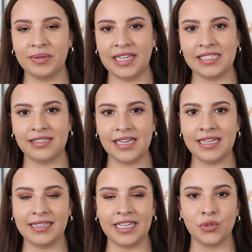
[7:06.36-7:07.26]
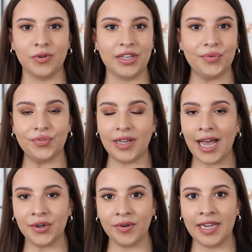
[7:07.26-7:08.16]
places. It's really
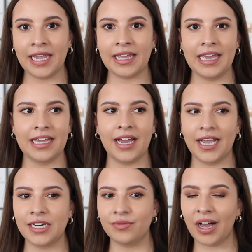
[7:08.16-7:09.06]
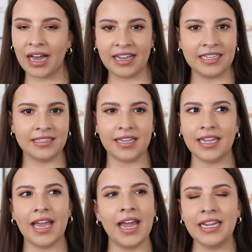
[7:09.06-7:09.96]
flattering. It kind of hides
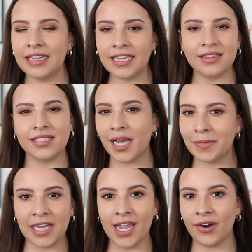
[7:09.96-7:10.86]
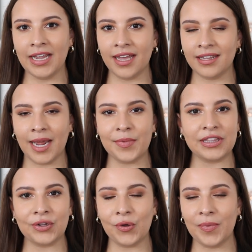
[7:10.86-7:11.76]
like any like tummy area that I'm a
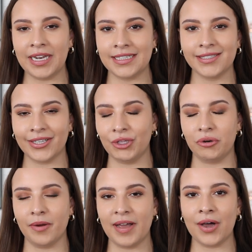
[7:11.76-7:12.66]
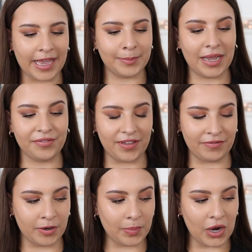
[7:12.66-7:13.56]
little bit insecure about. And my
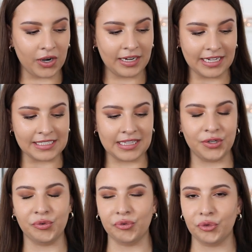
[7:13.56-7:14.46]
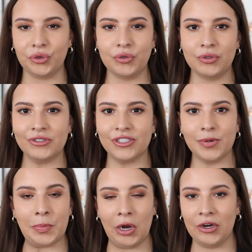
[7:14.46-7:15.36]
favorite part is the
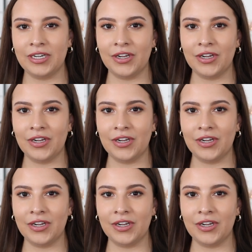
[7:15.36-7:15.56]
ruched part